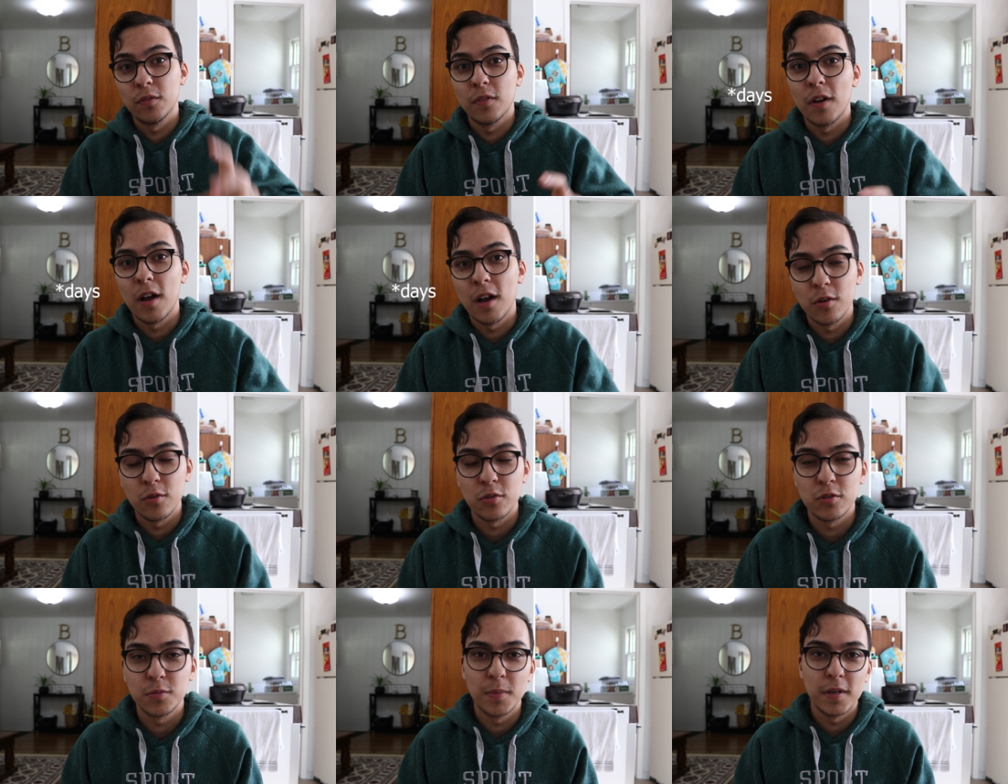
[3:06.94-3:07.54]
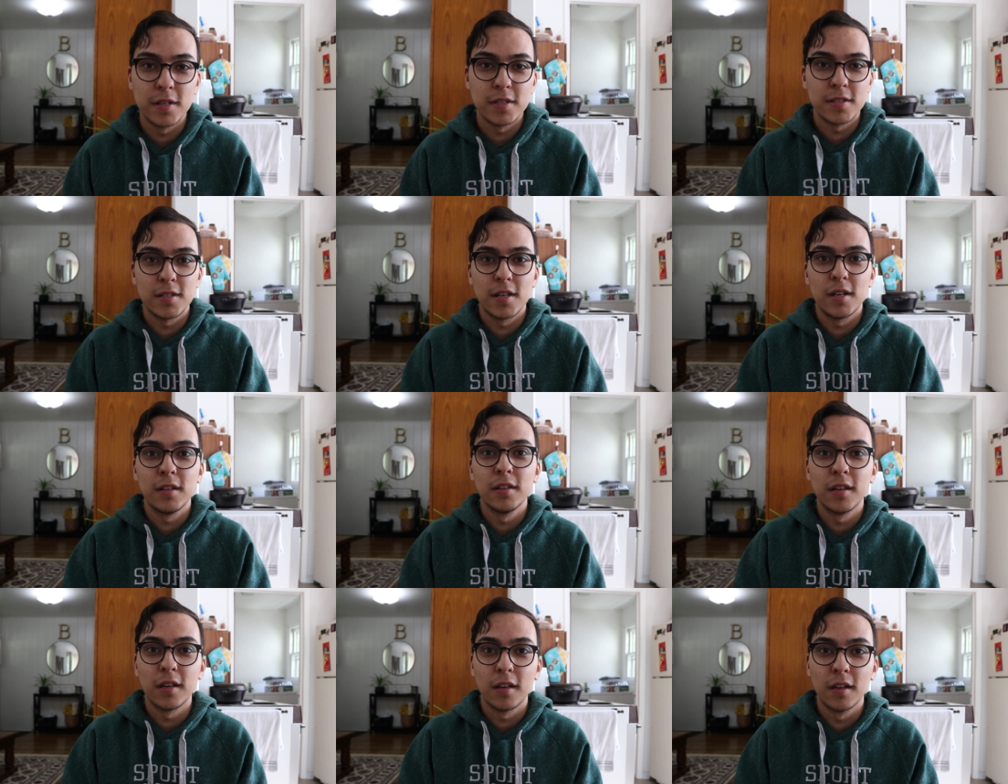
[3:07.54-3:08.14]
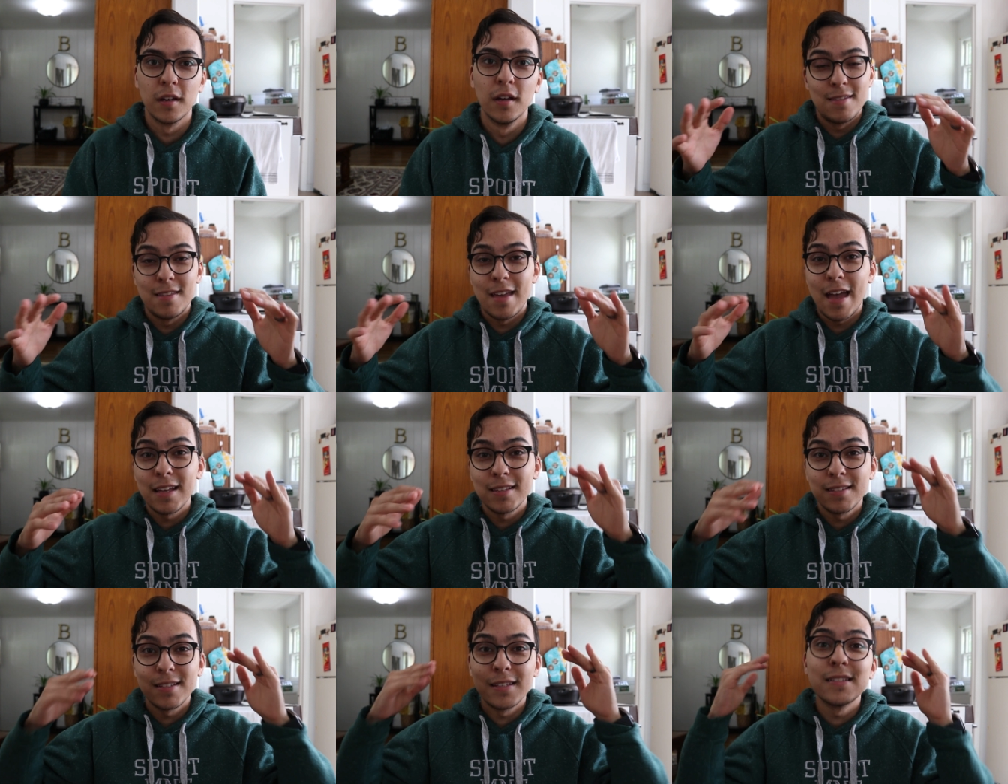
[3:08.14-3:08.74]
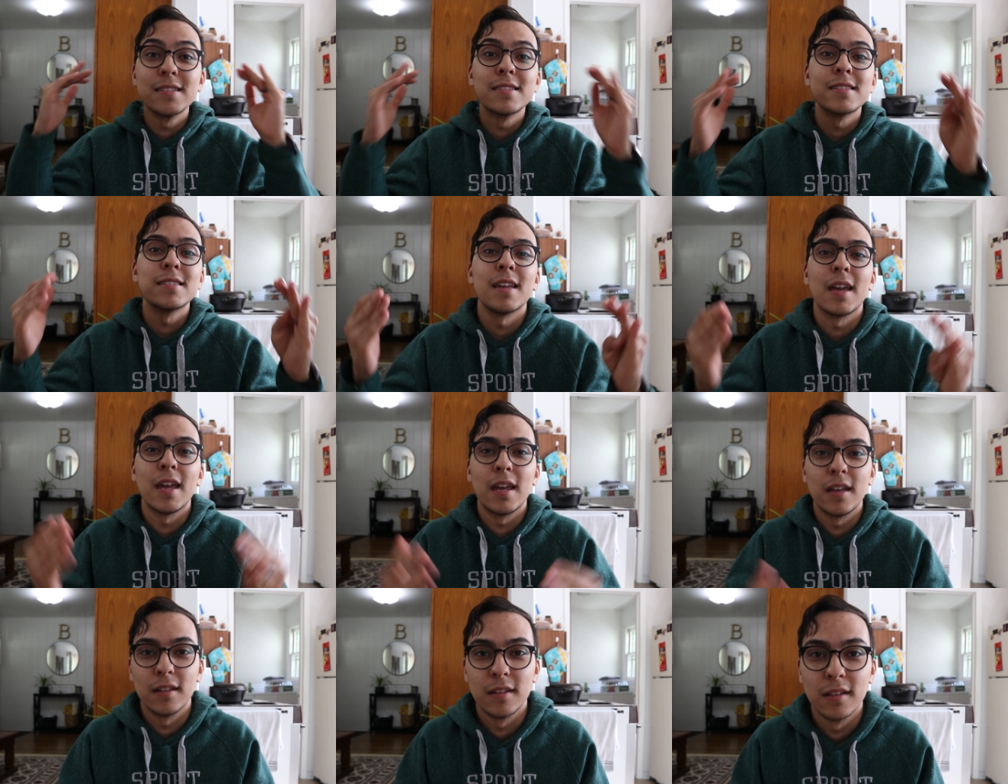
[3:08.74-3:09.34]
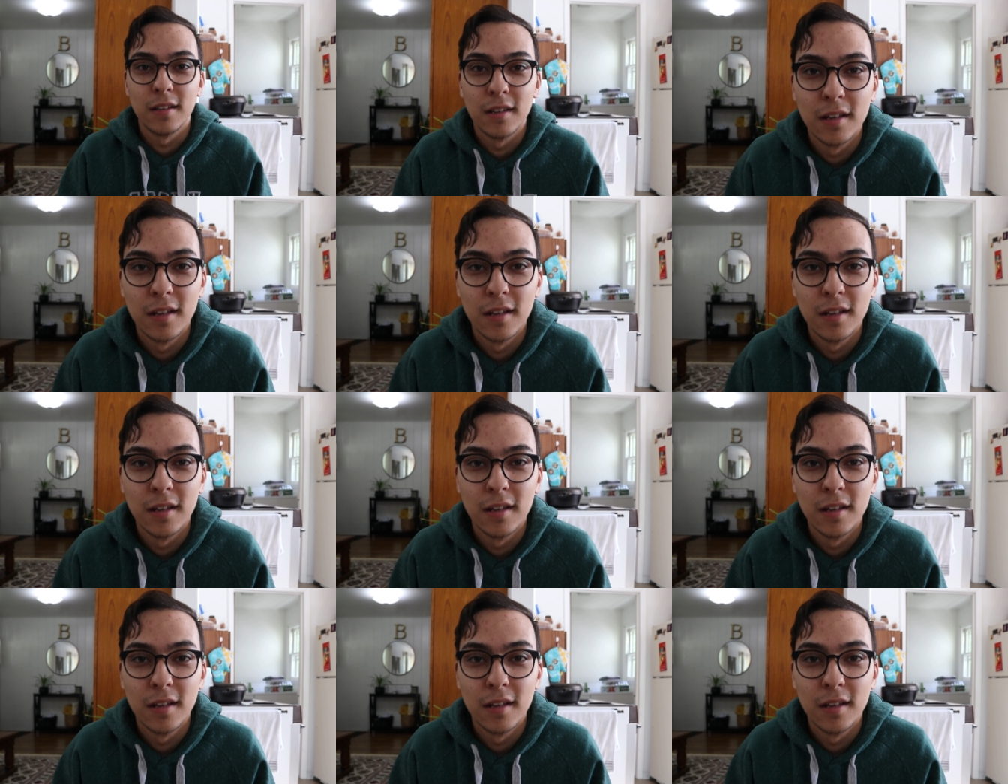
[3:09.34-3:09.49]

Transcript: of hours by selling. That's insane.